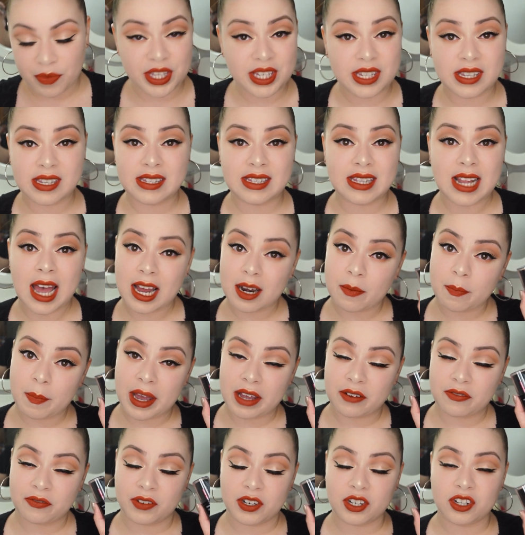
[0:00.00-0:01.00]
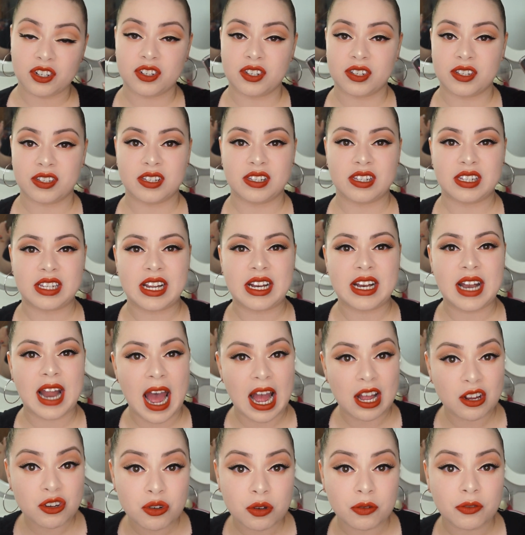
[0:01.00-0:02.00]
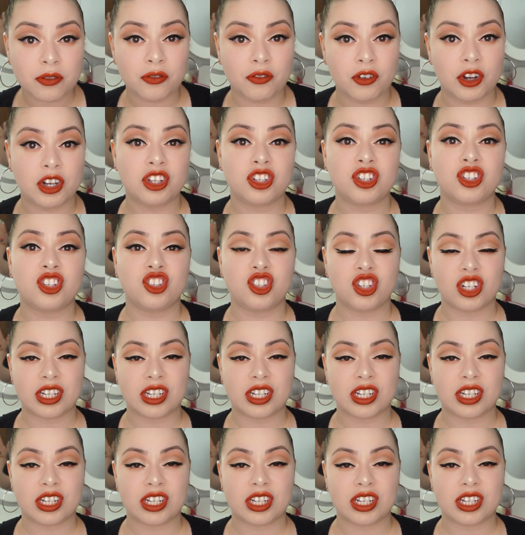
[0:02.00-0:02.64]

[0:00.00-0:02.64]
This is not a matte finish, this is a natural finish,